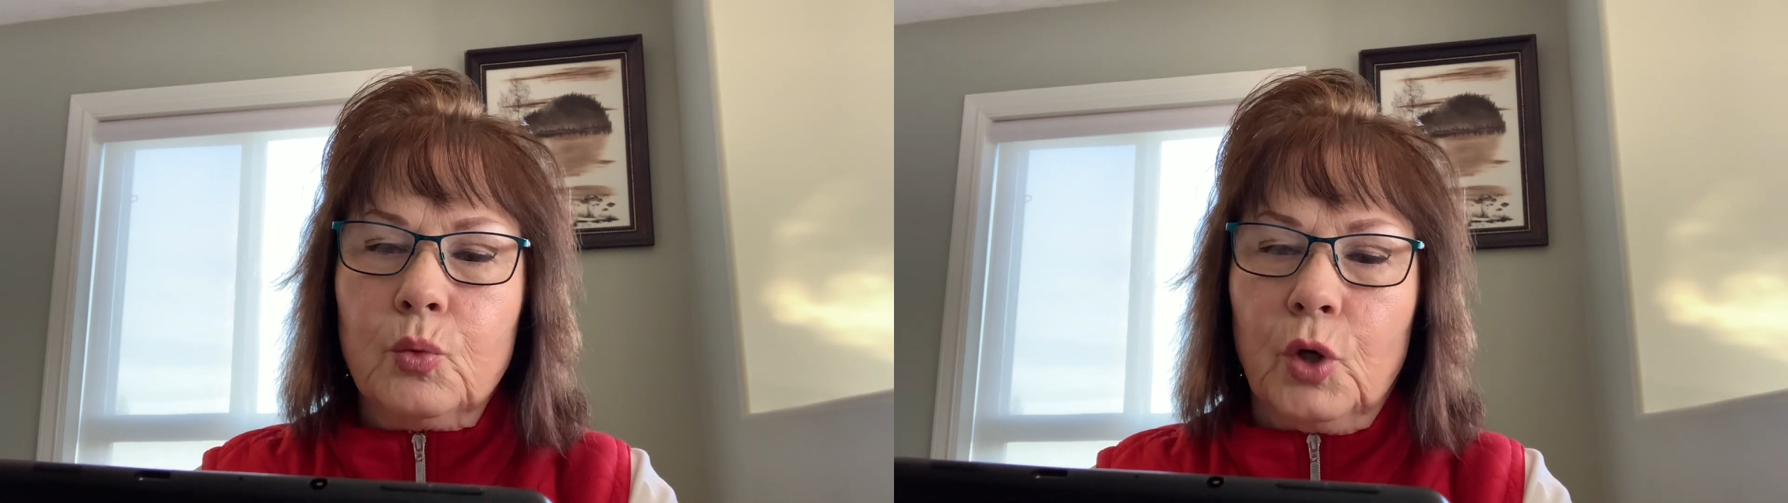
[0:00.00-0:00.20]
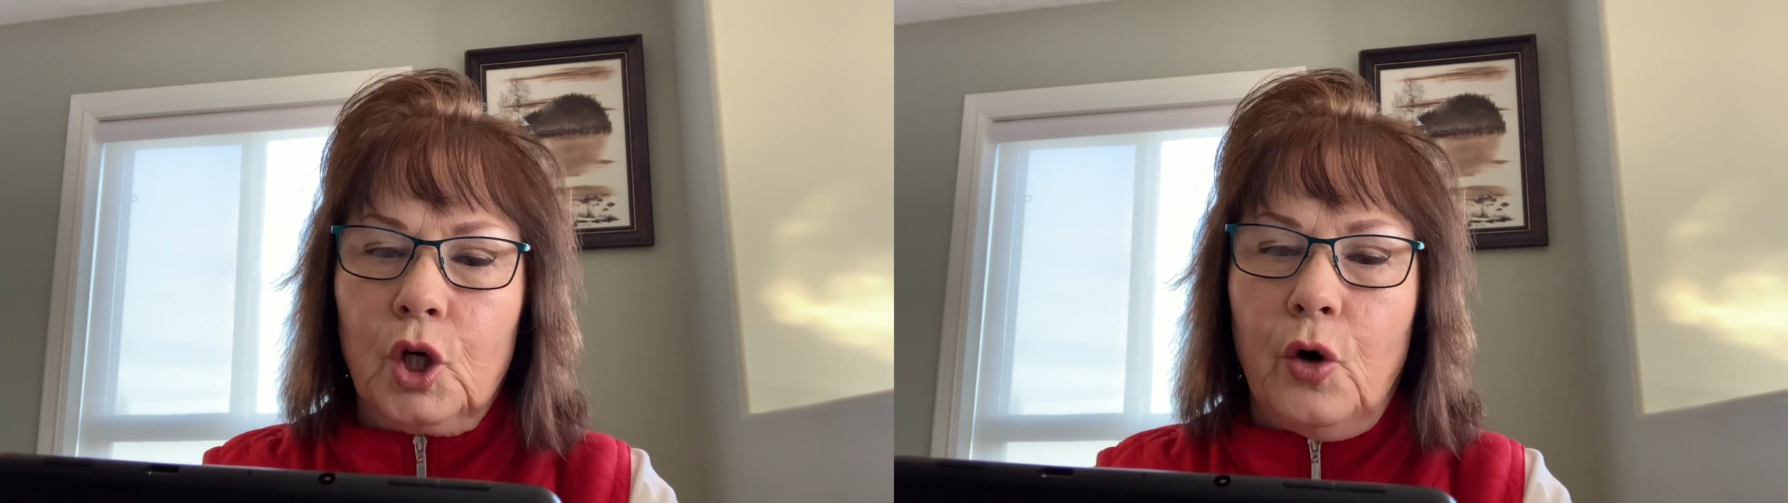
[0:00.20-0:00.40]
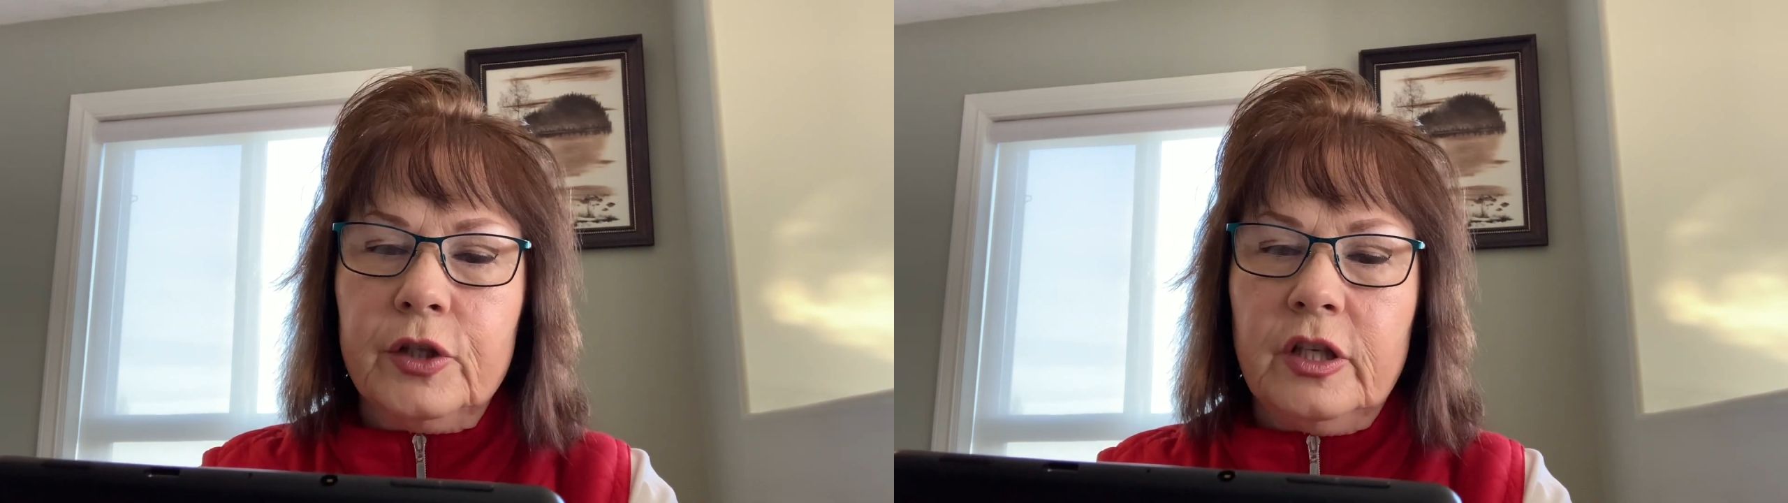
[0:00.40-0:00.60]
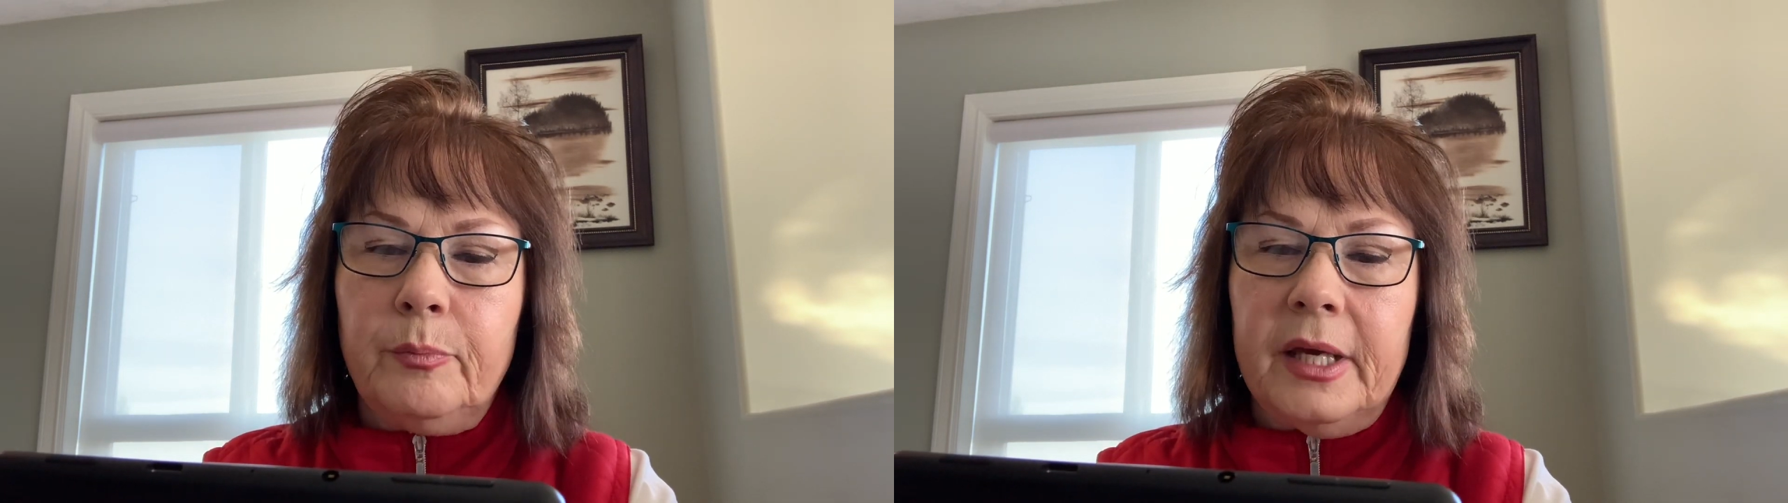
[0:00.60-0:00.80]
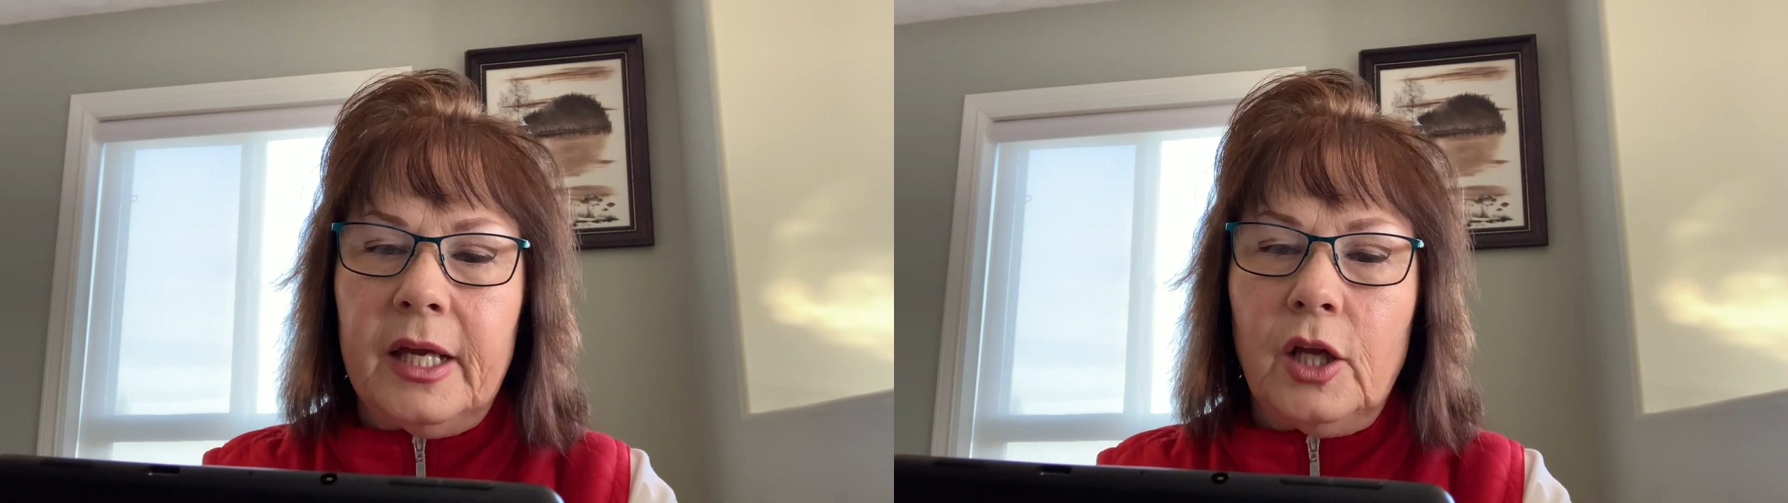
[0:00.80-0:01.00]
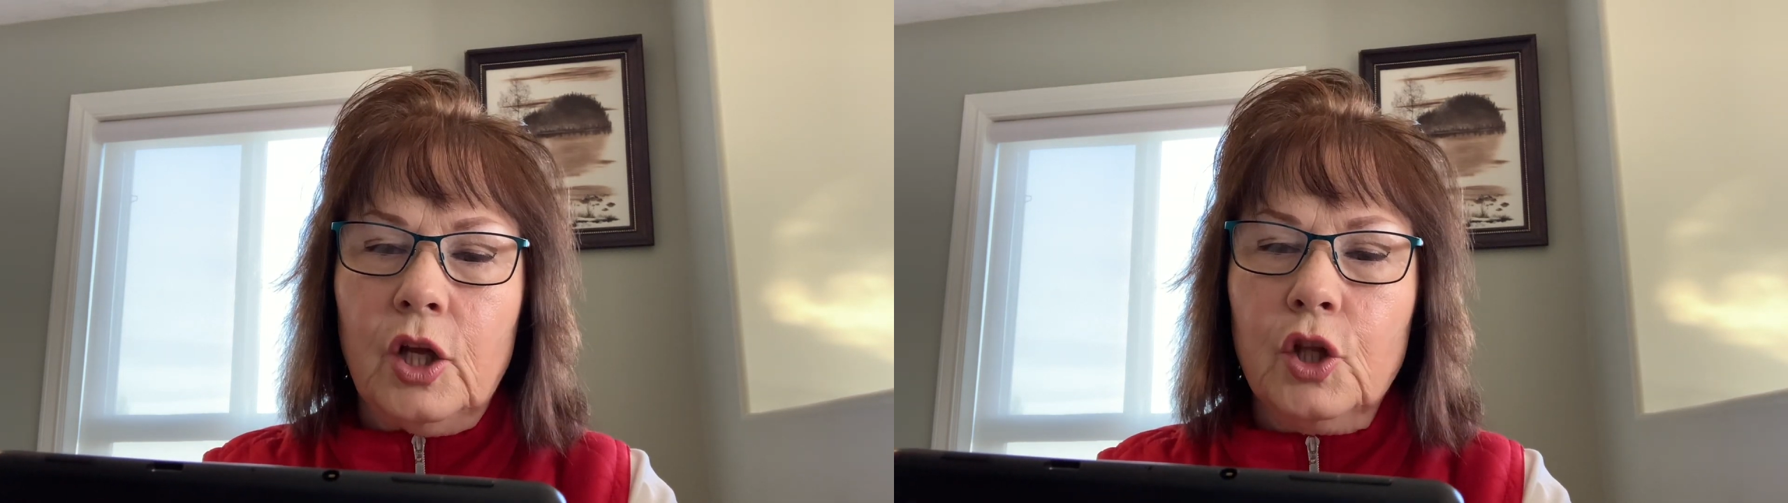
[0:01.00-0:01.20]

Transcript: were going to be.